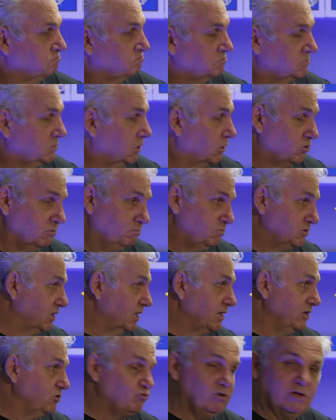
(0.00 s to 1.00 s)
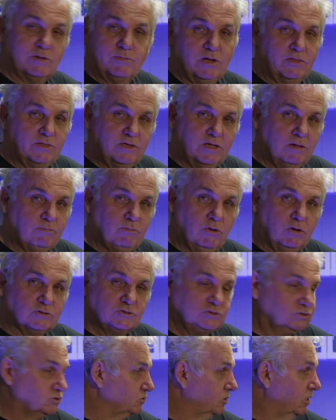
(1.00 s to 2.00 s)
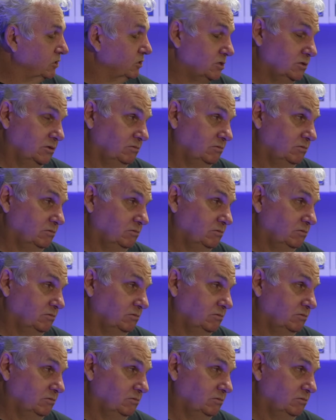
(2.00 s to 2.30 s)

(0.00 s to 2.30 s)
Nothing particularly trick about the airbox, I